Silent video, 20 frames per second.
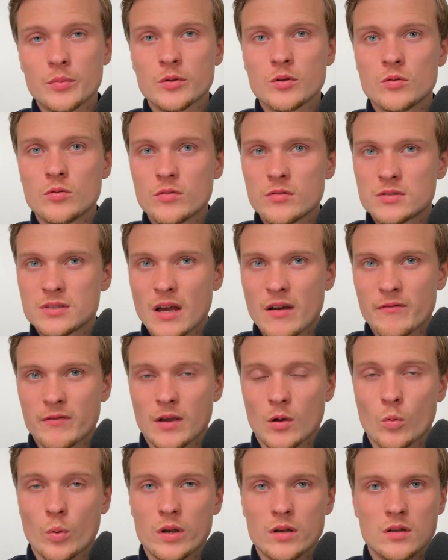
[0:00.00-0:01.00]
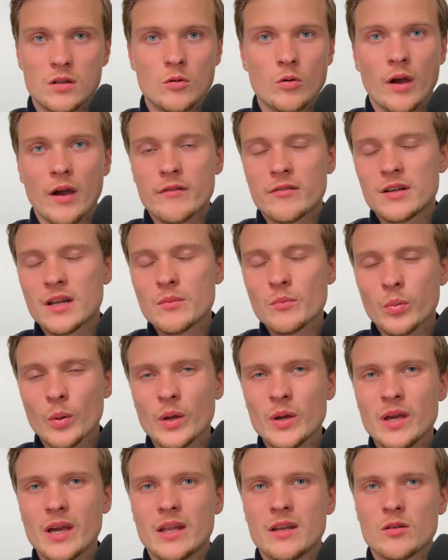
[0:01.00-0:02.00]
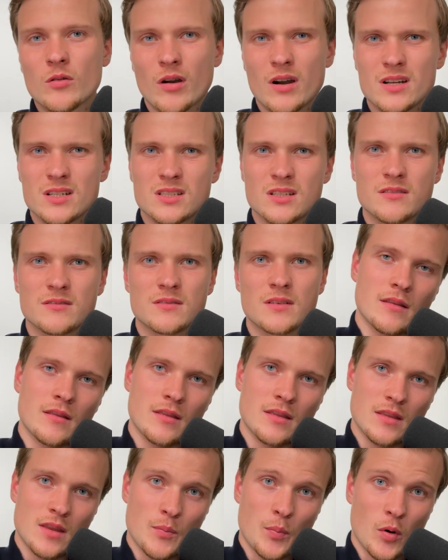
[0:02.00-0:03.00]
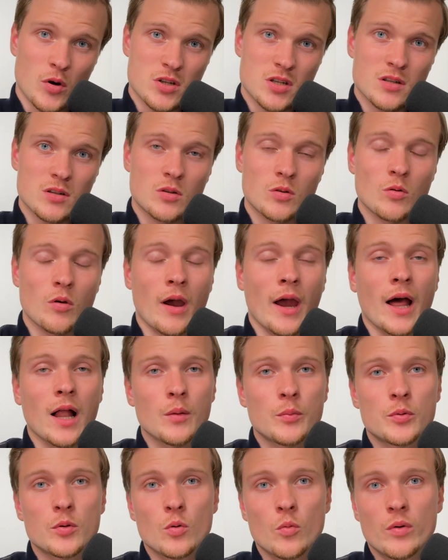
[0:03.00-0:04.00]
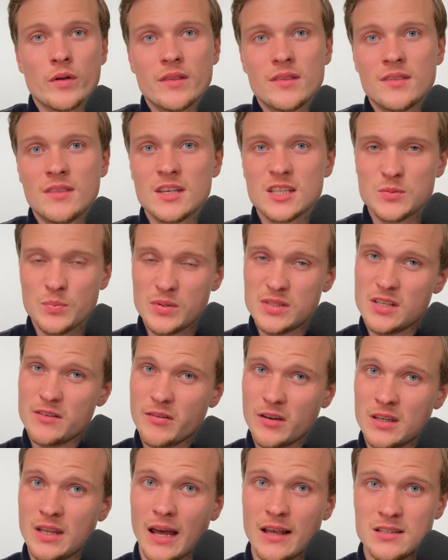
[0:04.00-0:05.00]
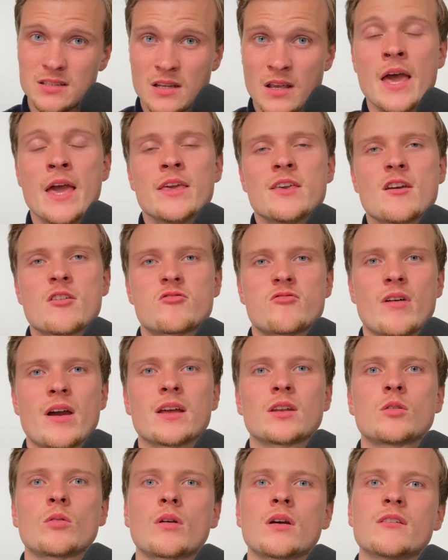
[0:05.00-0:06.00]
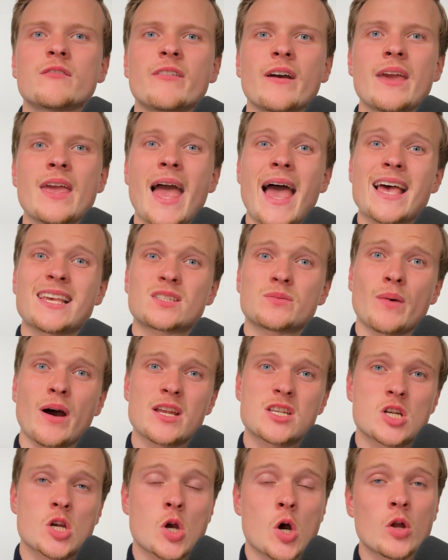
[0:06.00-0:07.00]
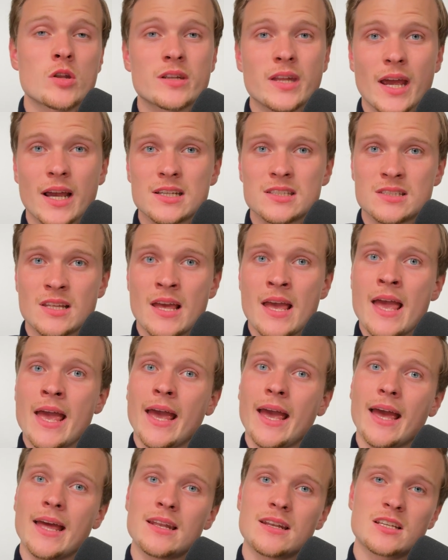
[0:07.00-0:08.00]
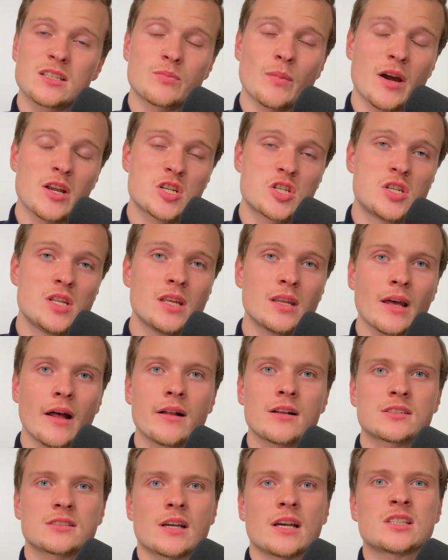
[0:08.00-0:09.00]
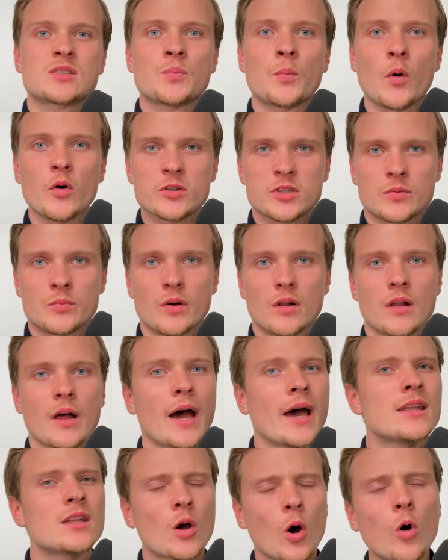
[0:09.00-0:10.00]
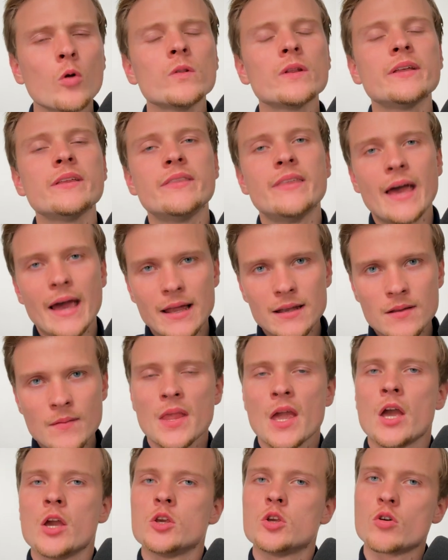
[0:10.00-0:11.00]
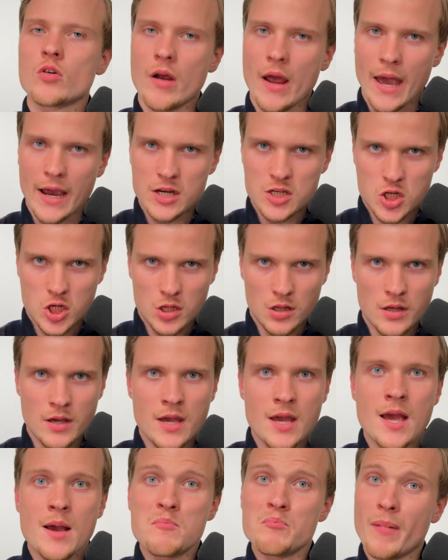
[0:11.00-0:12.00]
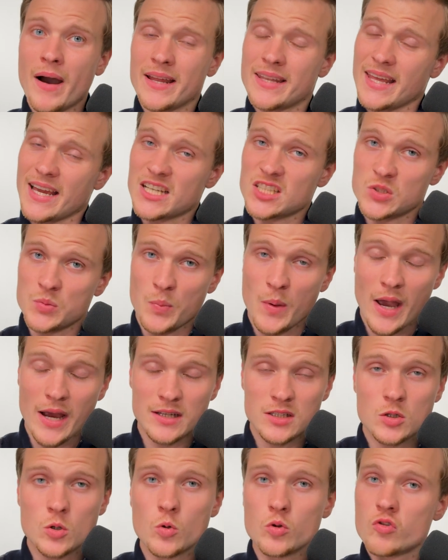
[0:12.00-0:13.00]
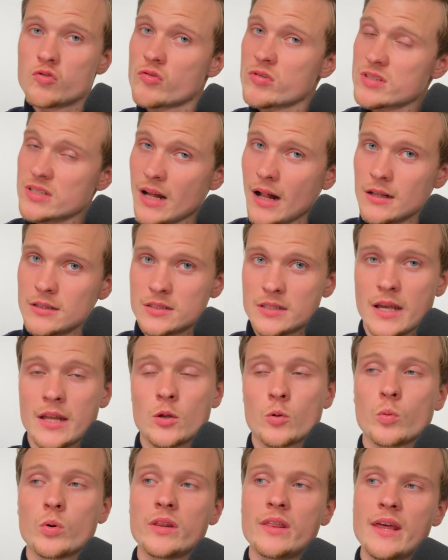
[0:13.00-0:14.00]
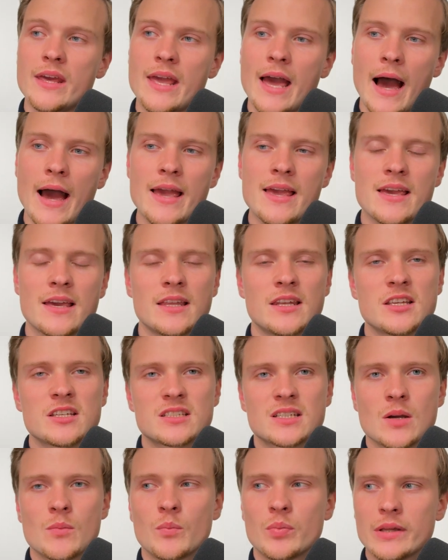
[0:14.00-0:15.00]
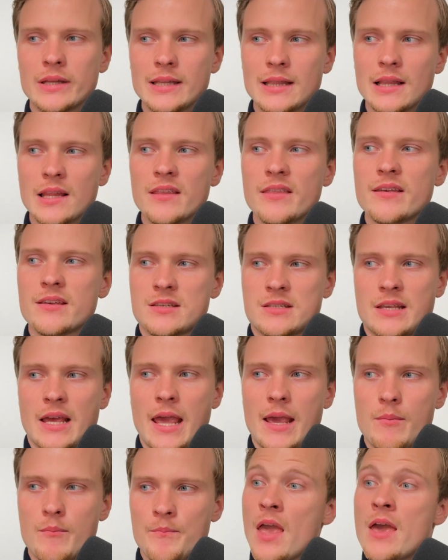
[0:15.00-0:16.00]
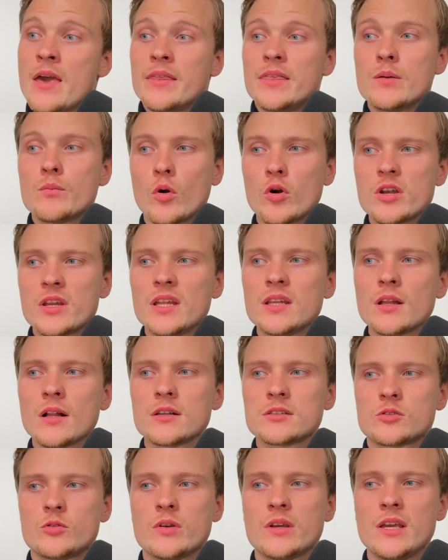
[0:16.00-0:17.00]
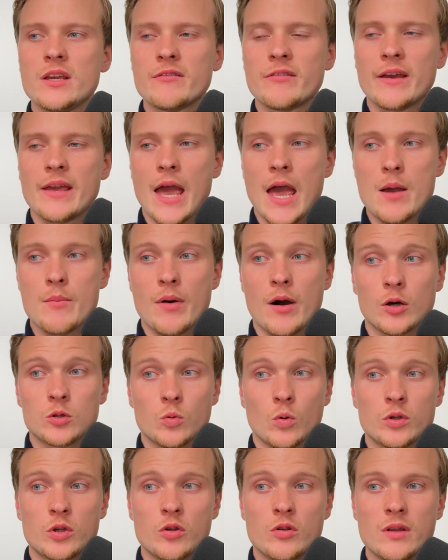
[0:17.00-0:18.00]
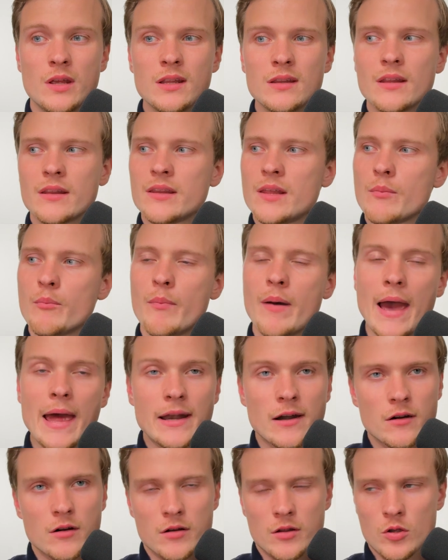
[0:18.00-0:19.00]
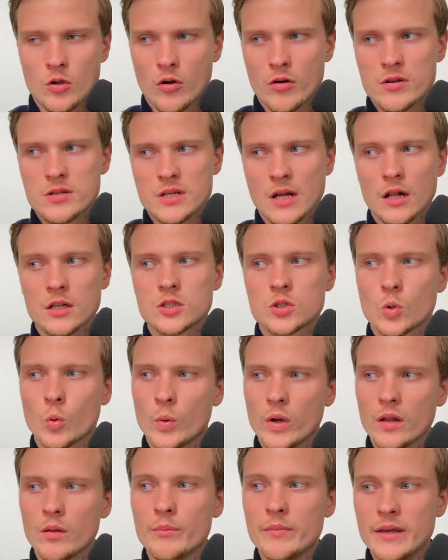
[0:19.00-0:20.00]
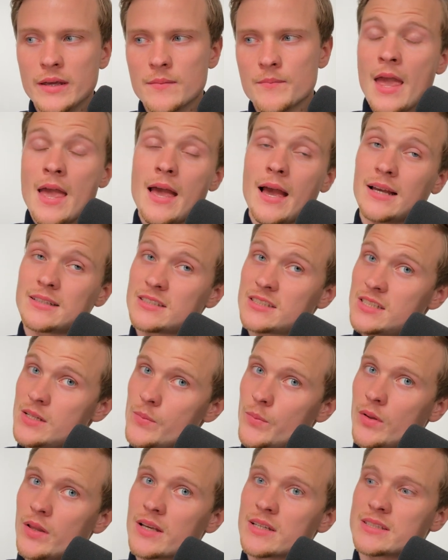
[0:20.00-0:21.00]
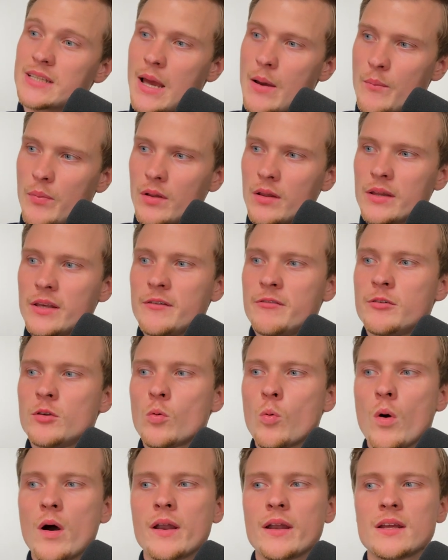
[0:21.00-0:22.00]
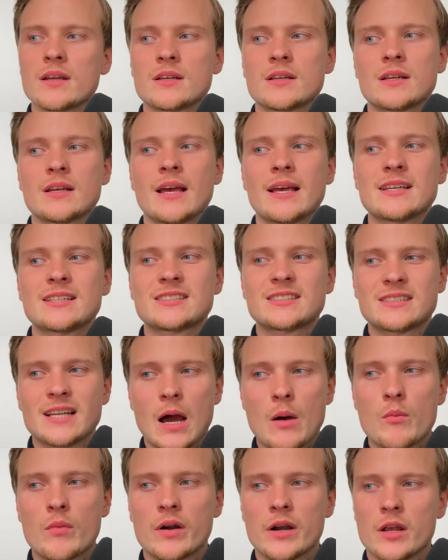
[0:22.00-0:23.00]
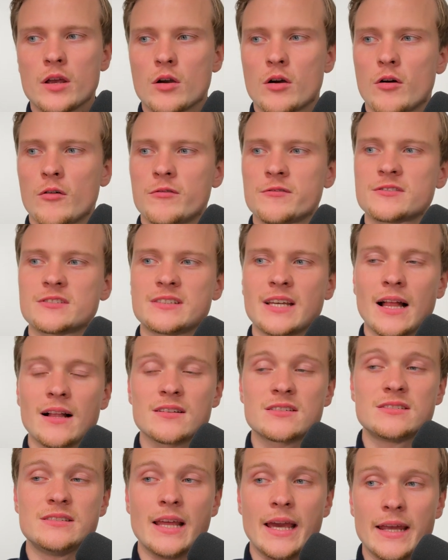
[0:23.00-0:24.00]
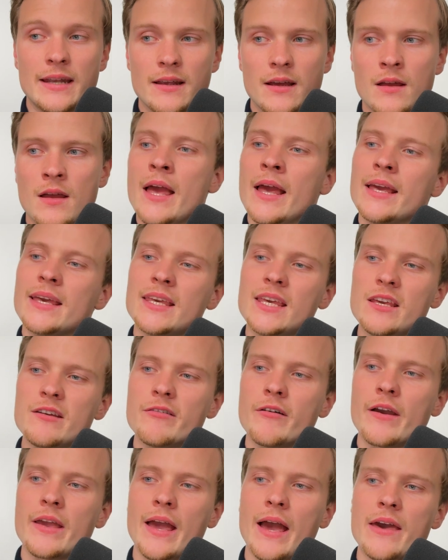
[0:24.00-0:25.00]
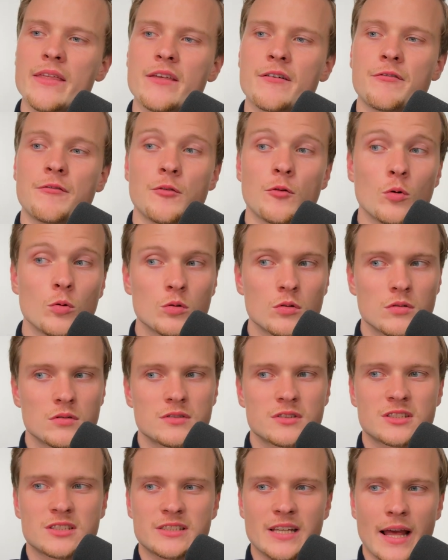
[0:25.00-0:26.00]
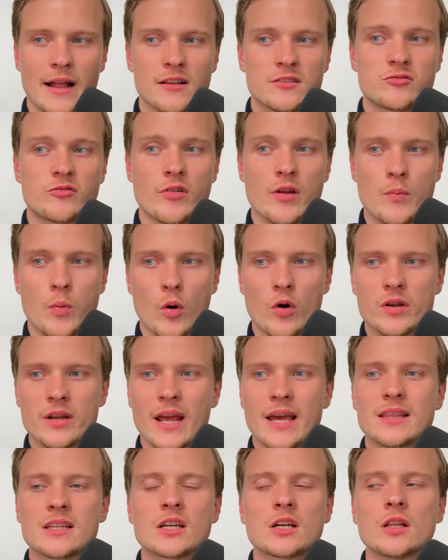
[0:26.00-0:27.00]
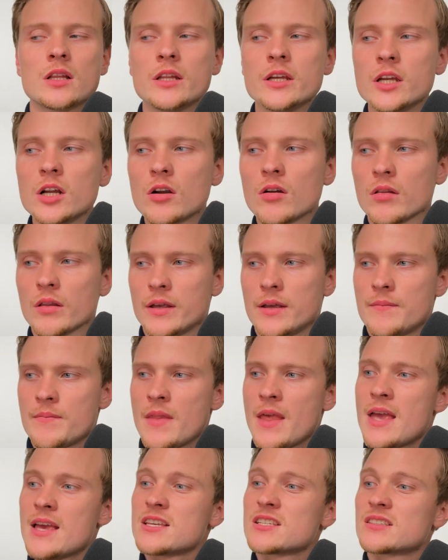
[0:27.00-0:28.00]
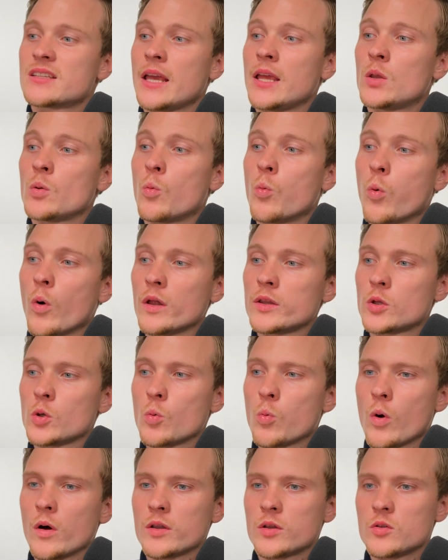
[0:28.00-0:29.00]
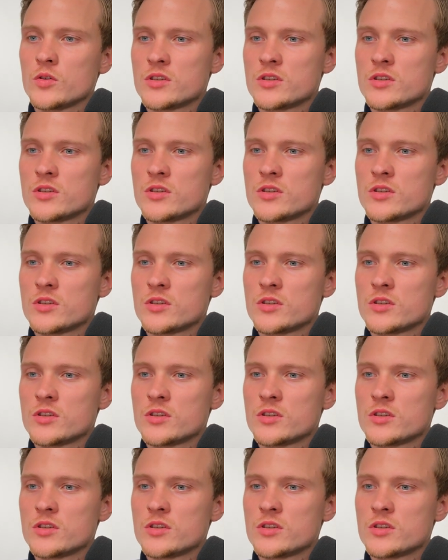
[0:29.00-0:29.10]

you do something, when you have an employee and you're asking the person to help you with this specific task, you're trying to convey as much context and as much details as possible and only then you actually might expect good results and with AI it is completely the same. The more details you give AI about what you need, the better your results will be. As a simple example, if you want a summary of sales data, give AI the full sales report and clearly state what you want to